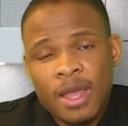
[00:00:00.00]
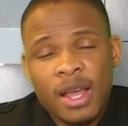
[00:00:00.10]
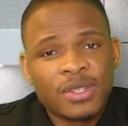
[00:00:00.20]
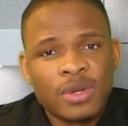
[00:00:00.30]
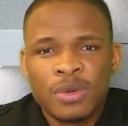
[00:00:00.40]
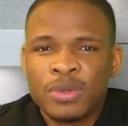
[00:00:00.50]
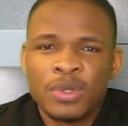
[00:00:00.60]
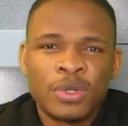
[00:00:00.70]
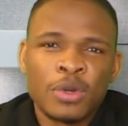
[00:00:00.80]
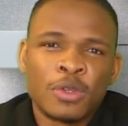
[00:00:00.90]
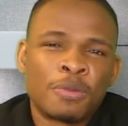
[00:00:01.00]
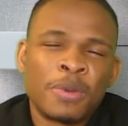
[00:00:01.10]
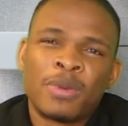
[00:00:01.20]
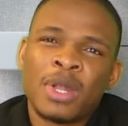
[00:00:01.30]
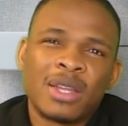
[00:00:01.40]
Uh, it's not good. Don't talk to
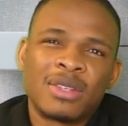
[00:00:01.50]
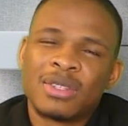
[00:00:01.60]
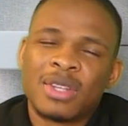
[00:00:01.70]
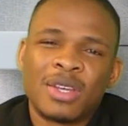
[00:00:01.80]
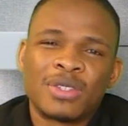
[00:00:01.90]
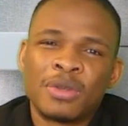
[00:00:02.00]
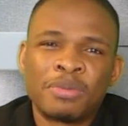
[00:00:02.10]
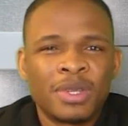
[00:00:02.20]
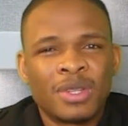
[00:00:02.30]
people like this now. It's not.